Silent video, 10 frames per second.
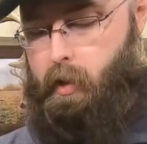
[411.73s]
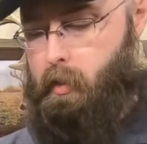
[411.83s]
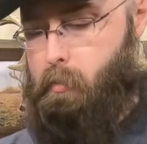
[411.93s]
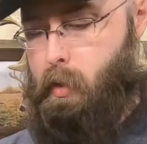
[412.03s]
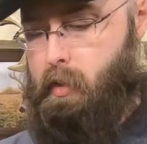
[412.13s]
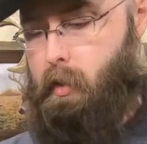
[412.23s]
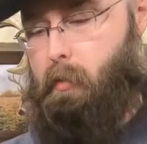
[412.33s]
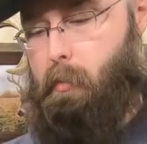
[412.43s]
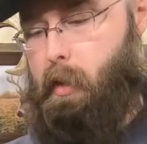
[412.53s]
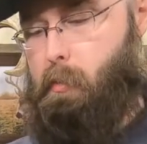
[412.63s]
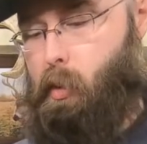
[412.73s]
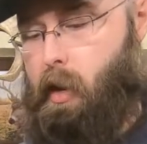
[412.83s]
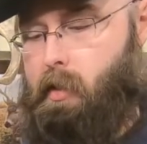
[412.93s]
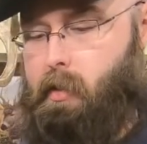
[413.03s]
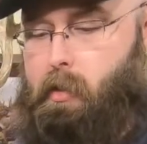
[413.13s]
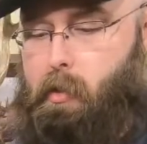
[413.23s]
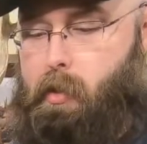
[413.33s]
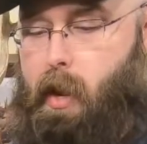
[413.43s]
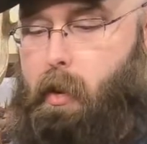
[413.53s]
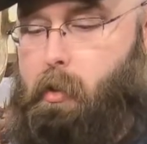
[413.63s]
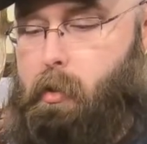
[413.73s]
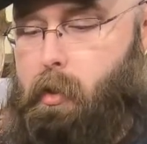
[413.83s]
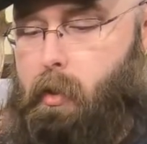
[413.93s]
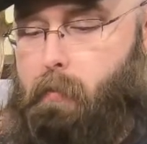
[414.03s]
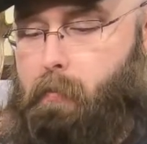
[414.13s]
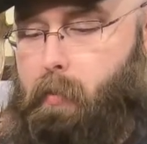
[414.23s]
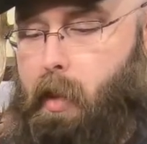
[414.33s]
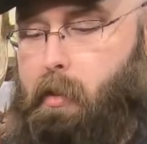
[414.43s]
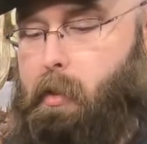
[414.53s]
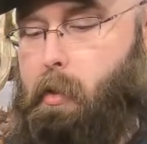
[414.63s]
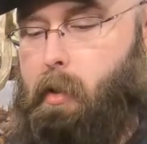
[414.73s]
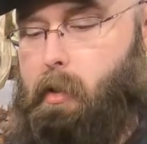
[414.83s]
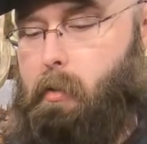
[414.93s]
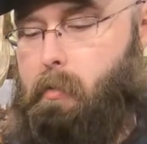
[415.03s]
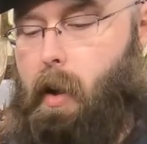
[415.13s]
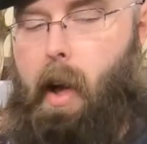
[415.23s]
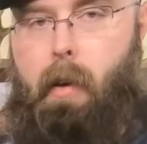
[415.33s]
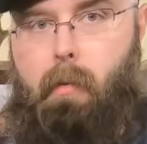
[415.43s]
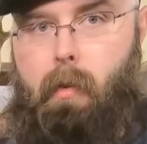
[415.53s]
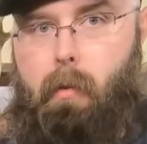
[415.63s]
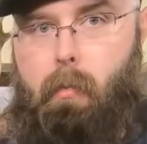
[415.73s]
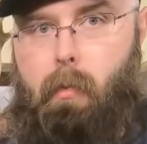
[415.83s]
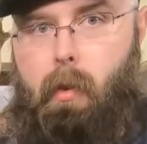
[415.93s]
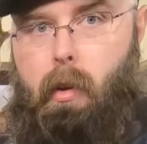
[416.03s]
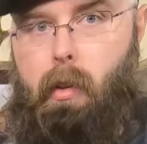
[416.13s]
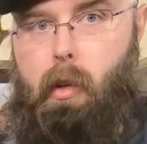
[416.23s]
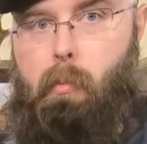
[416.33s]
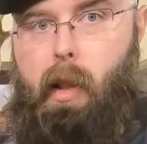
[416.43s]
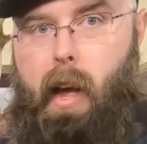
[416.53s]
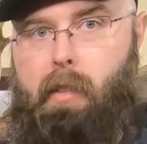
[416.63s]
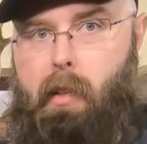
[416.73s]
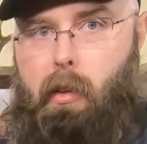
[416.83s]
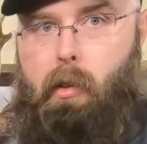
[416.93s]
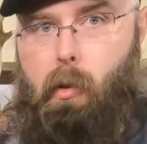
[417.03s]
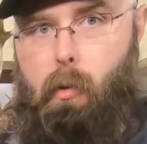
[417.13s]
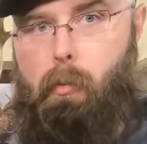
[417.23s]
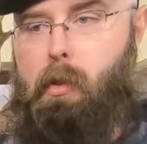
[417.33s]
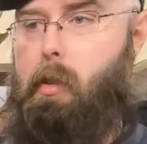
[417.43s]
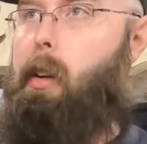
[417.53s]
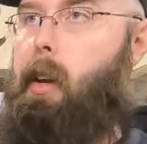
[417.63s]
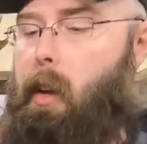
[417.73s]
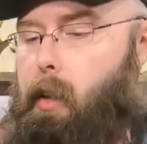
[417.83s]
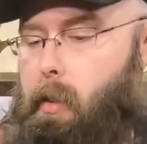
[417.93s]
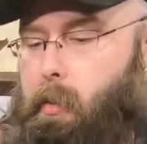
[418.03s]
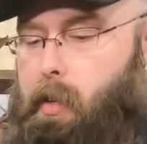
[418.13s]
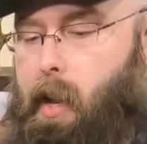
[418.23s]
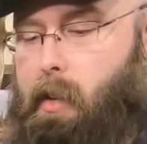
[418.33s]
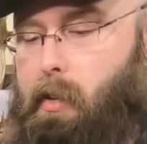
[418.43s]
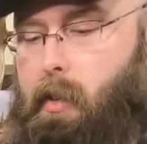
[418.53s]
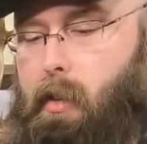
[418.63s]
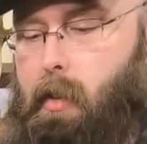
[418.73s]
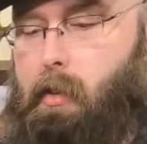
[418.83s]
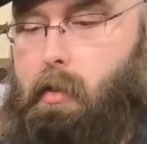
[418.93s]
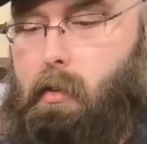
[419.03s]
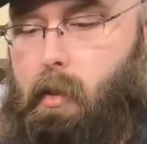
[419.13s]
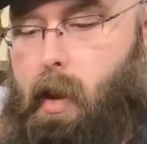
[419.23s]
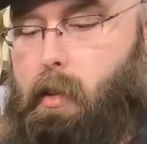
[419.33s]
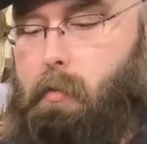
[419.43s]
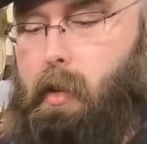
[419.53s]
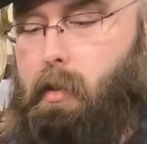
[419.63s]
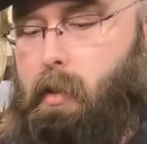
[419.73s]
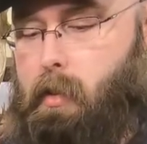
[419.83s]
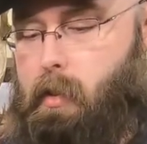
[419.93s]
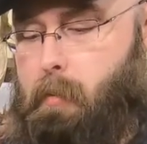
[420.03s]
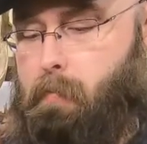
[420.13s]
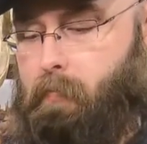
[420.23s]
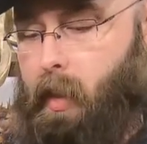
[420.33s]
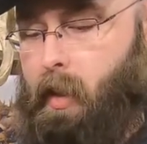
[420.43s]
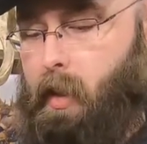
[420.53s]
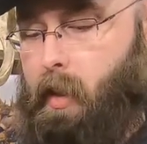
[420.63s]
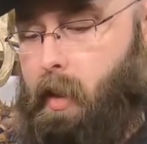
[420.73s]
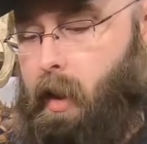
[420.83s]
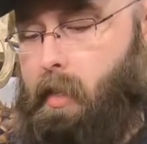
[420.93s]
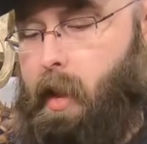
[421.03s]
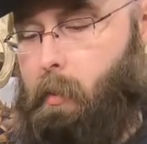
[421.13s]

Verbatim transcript: that's missing from this press is there's actually a series of five clear plastic tubes that would attach to this case feed system and that